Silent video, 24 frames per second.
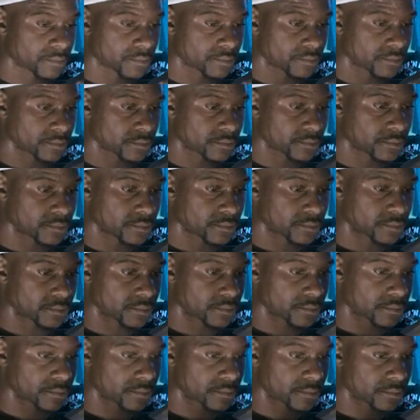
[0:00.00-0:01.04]

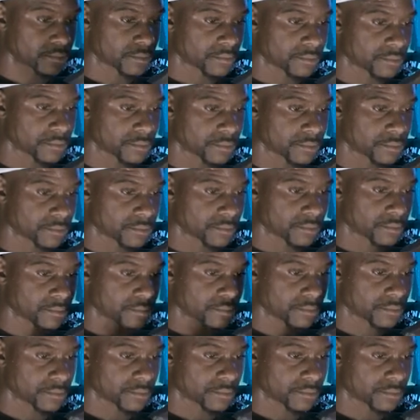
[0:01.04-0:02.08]

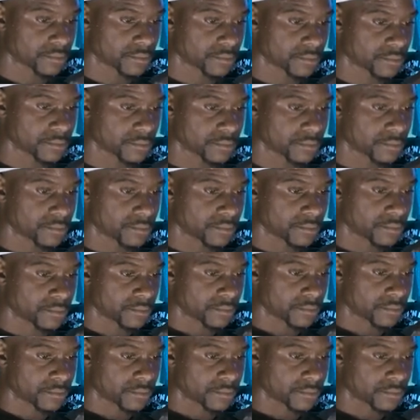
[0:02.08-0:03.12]

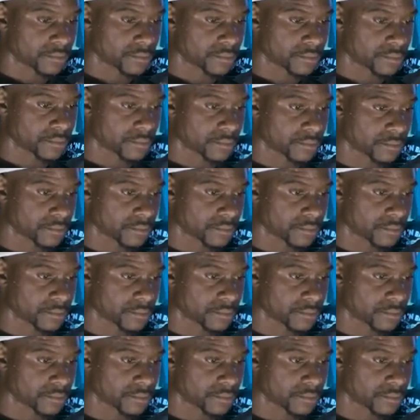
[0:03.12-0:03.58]
The person shown says nothing.